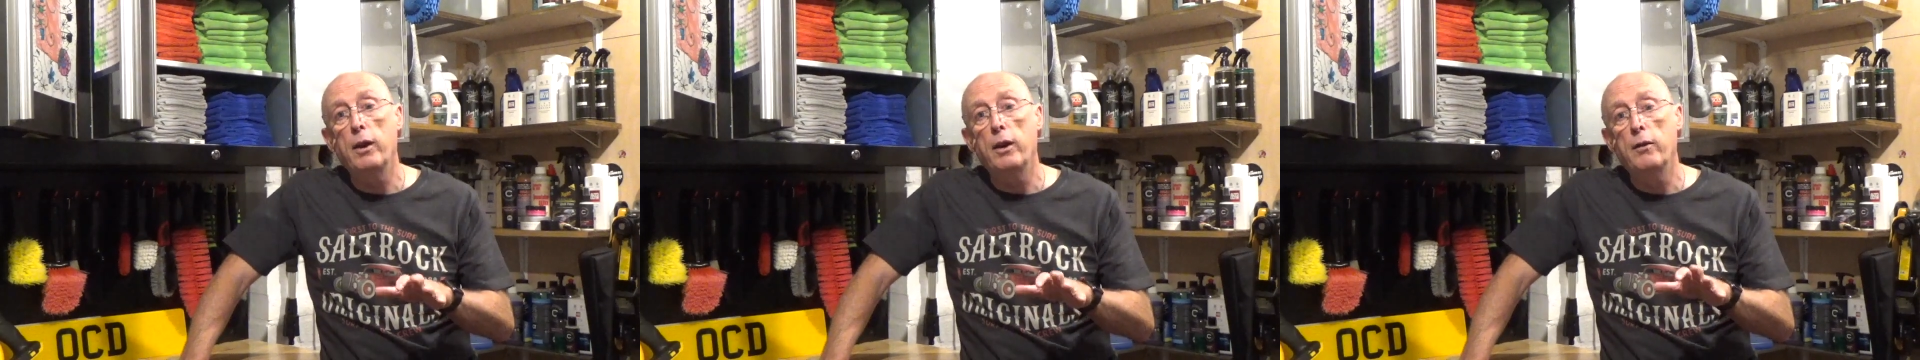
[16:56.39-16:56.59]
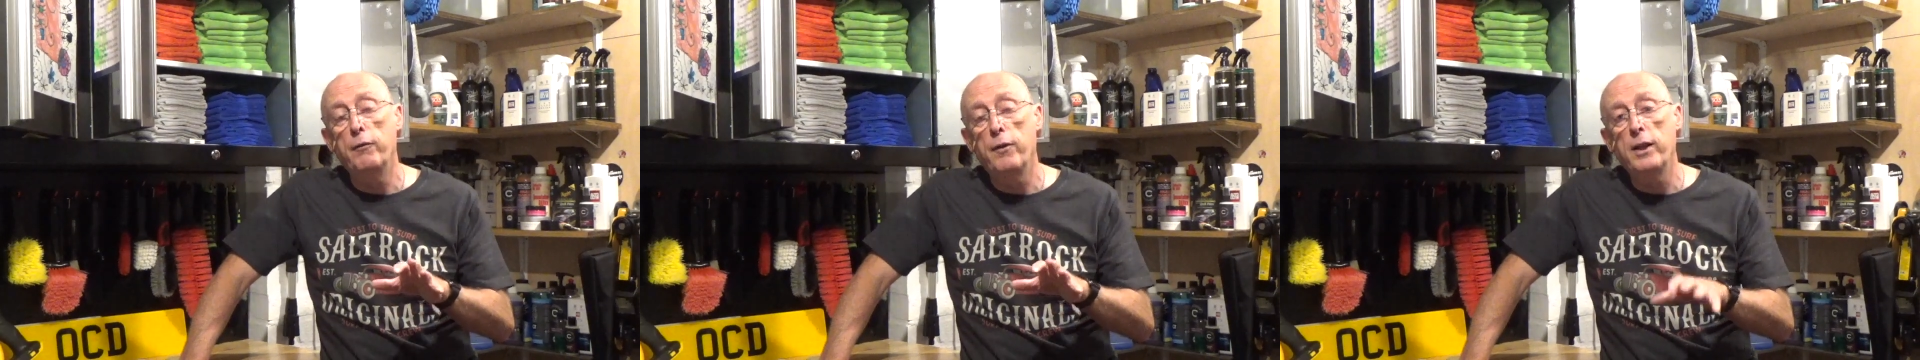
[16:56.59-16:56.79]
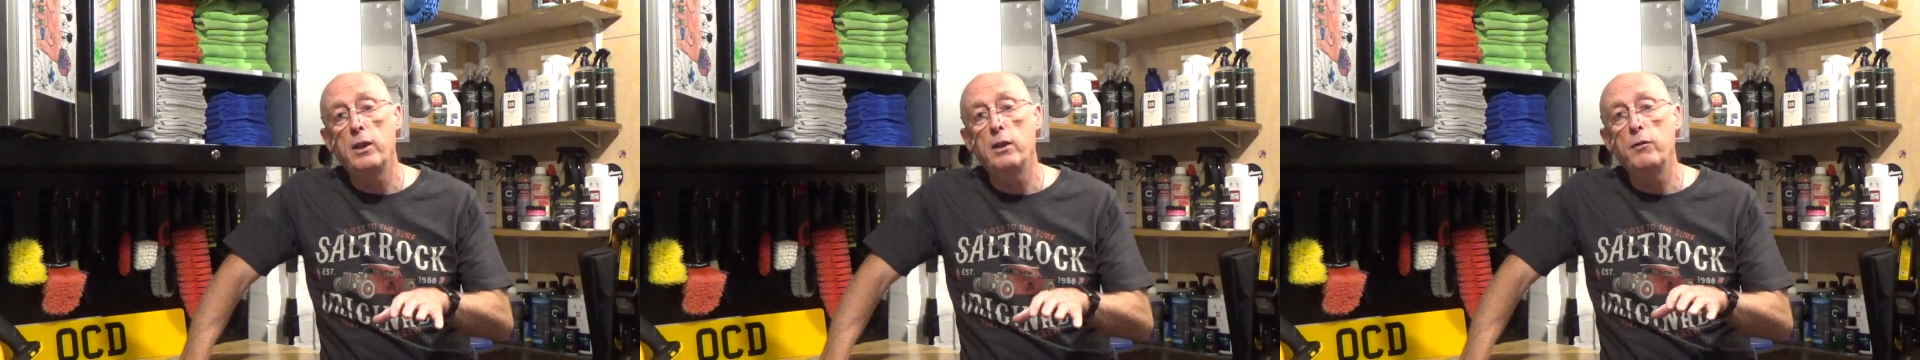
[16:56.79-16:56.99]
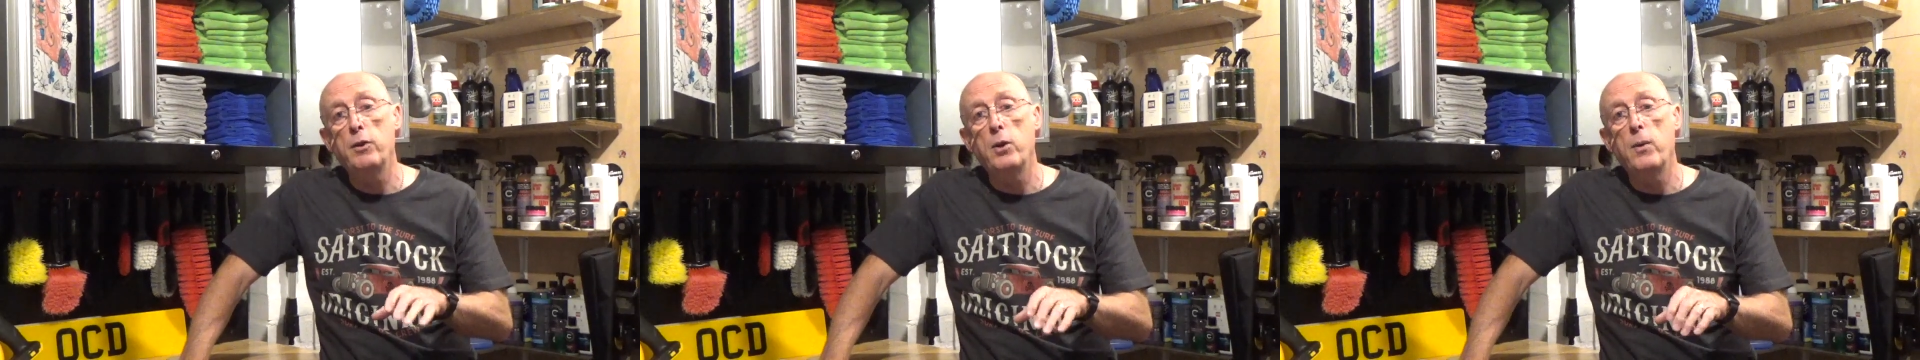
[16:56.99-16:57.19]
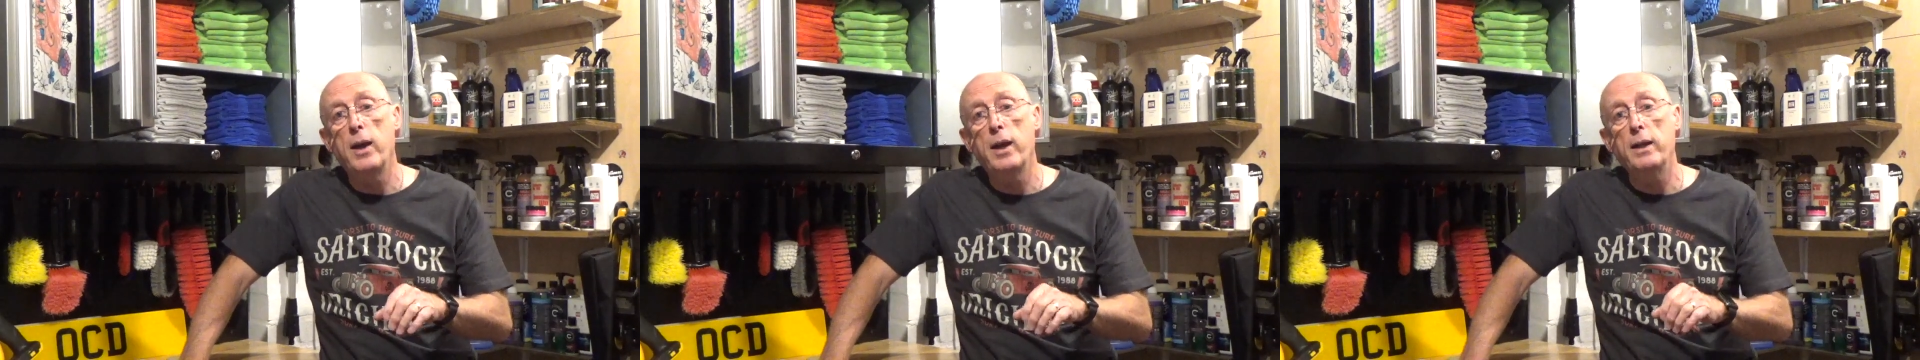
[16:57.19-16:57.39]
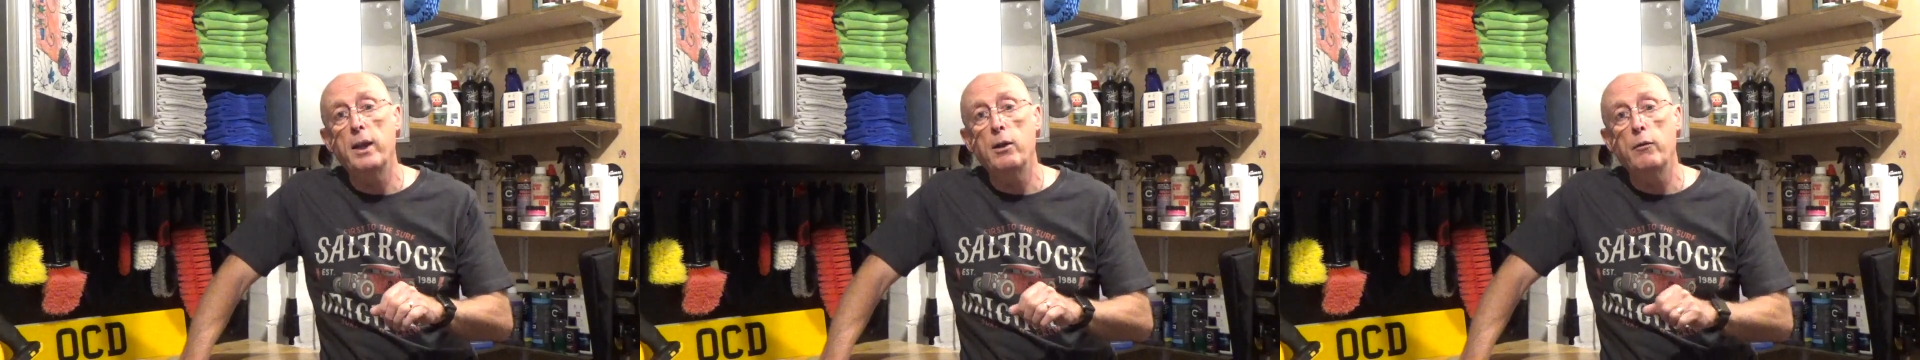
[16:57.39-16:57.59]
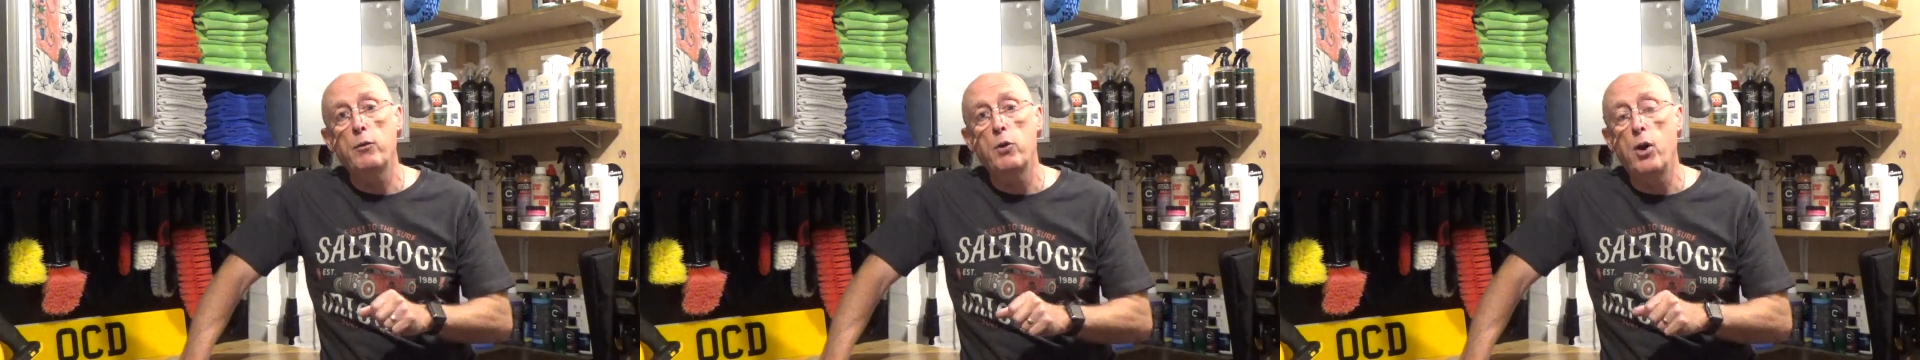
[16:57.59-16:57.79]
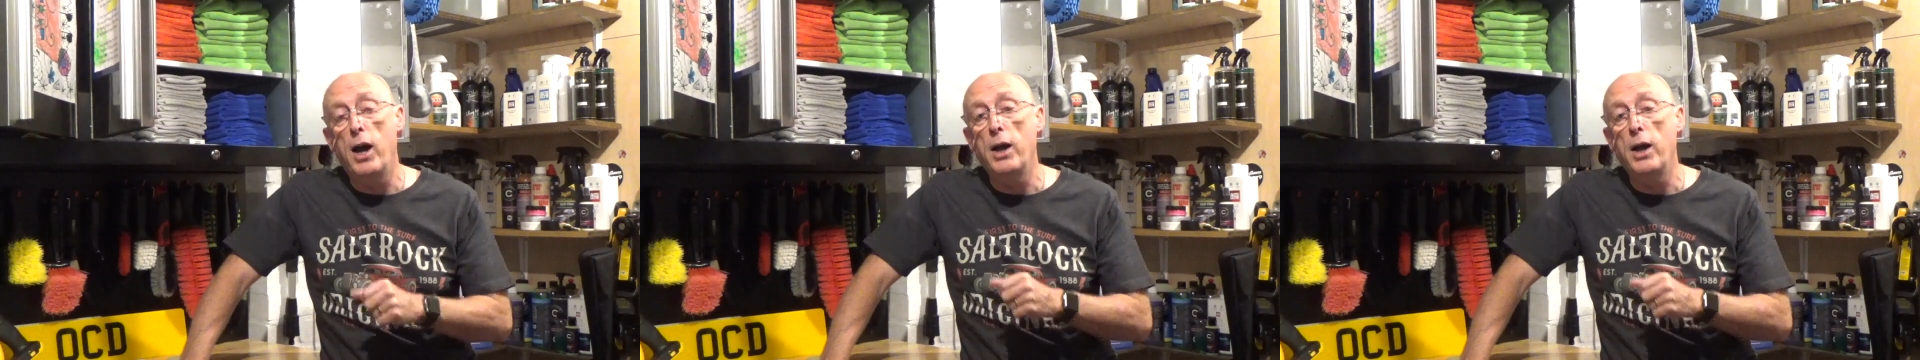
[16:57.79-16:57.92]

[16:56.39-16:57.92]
if any of you out there have got